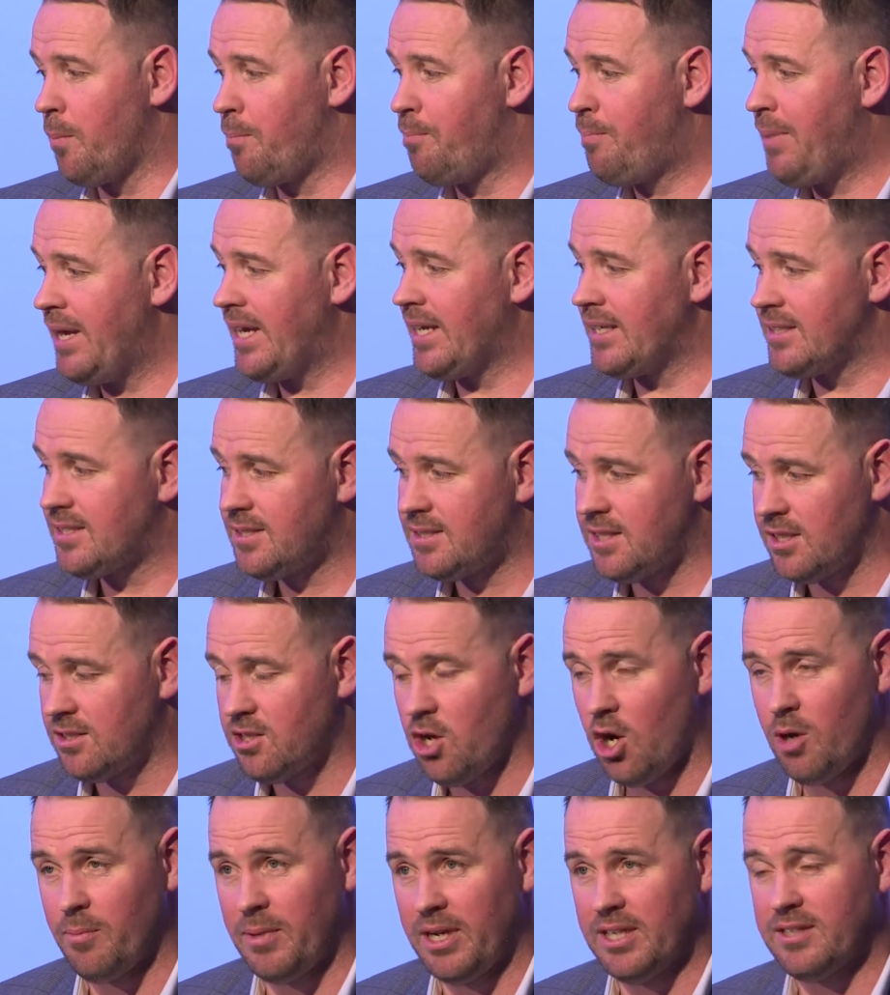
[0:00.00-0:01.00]
biggest
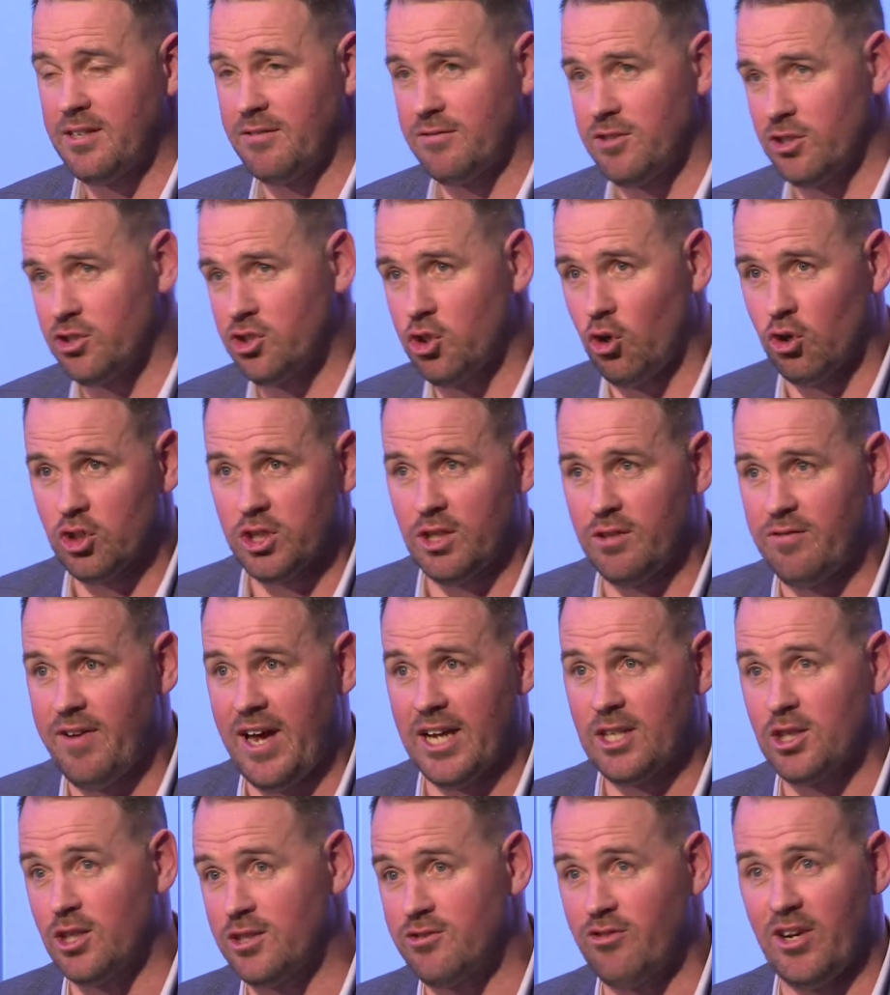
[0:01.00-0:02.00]
determinant of the social
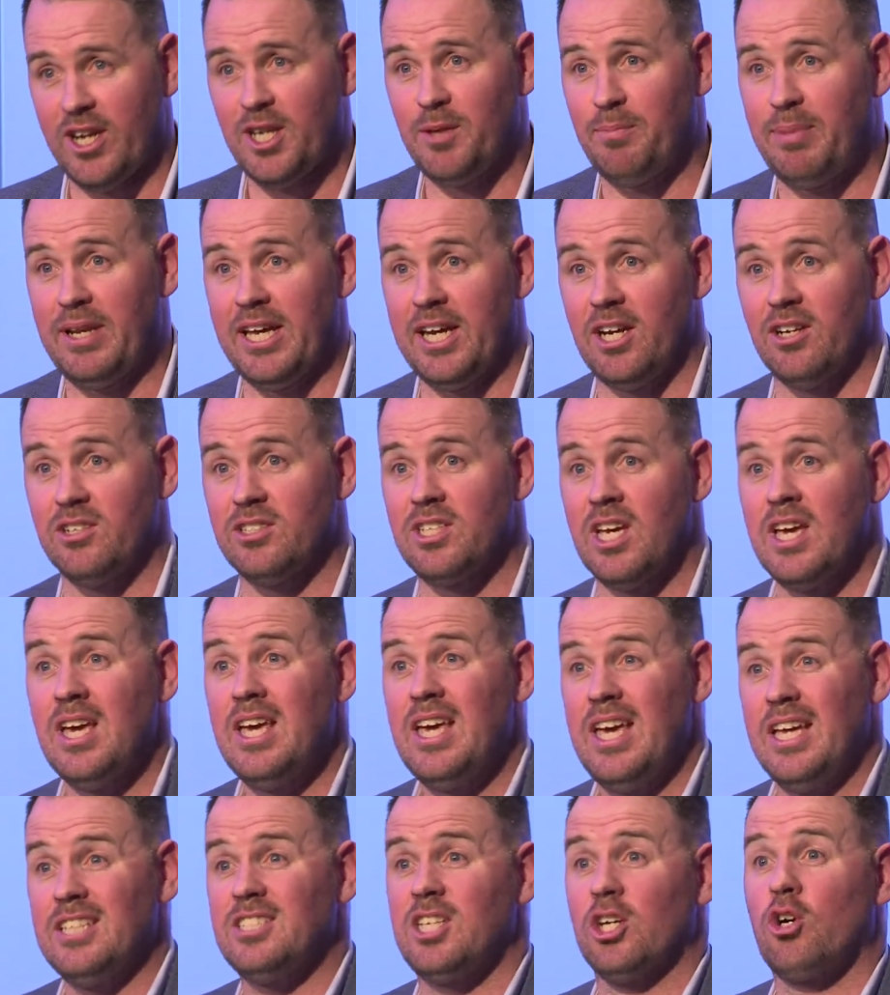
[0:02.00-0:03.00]
factors for any players
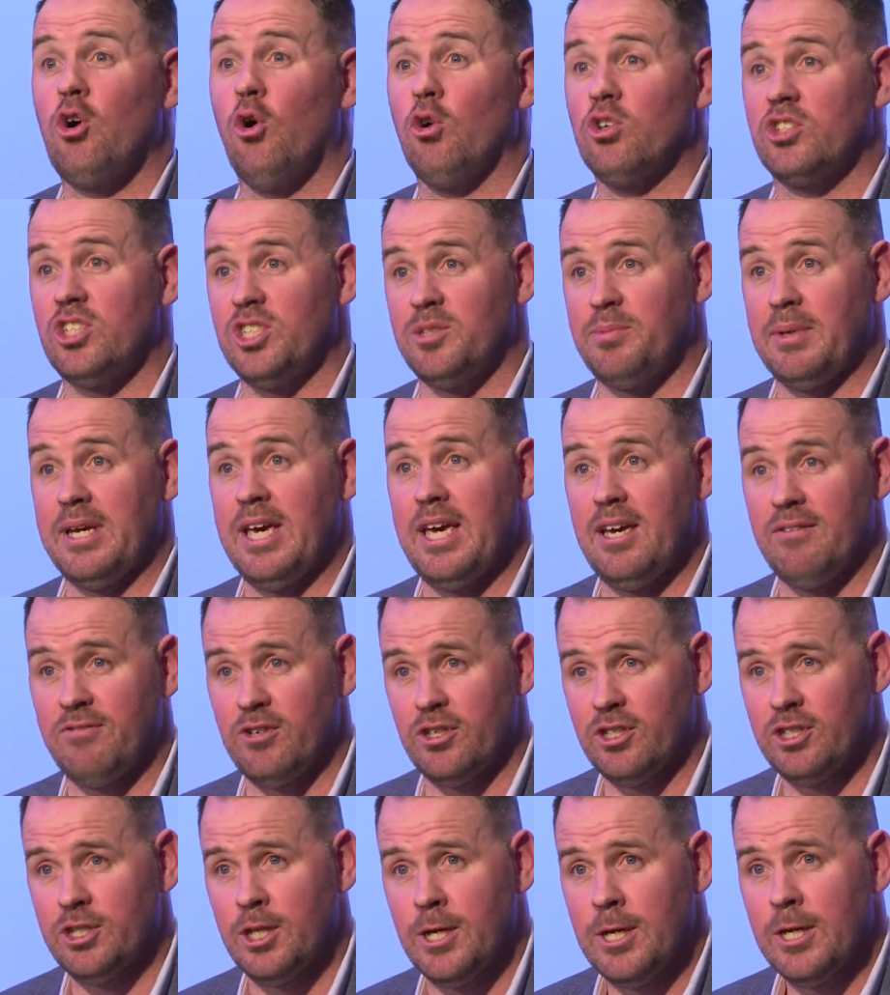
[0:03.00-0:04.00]
is the coach's
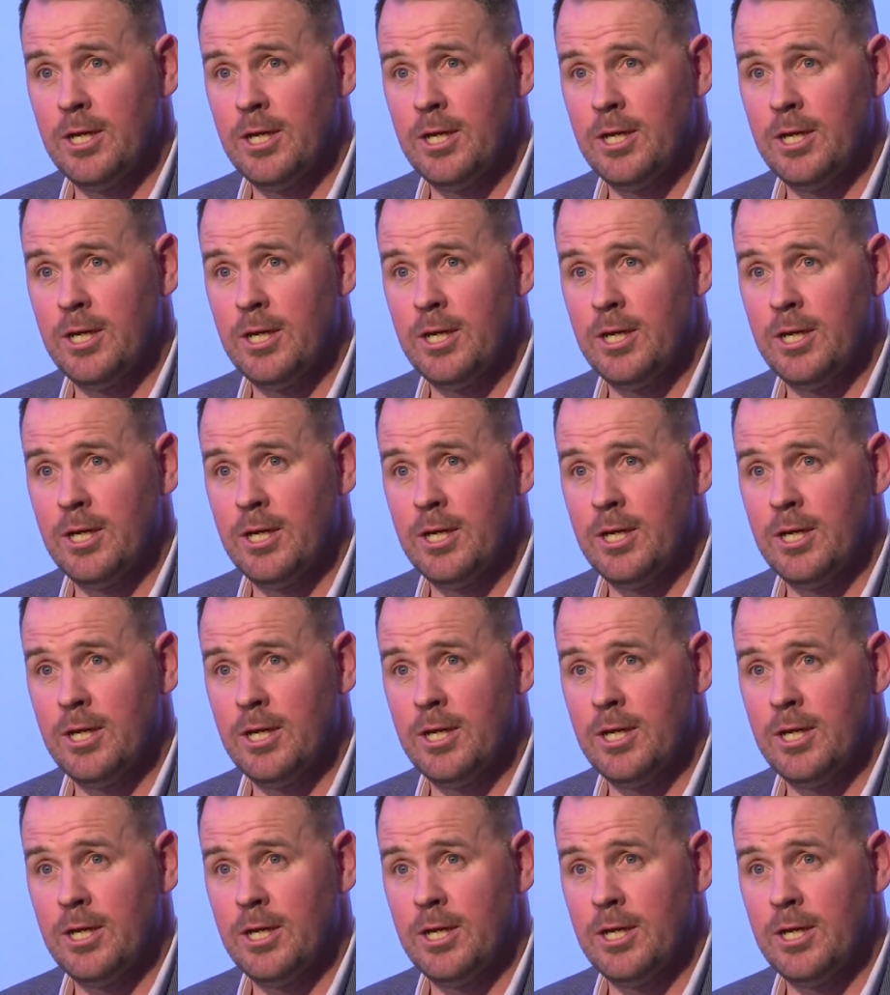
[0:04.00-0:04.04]
behaviours.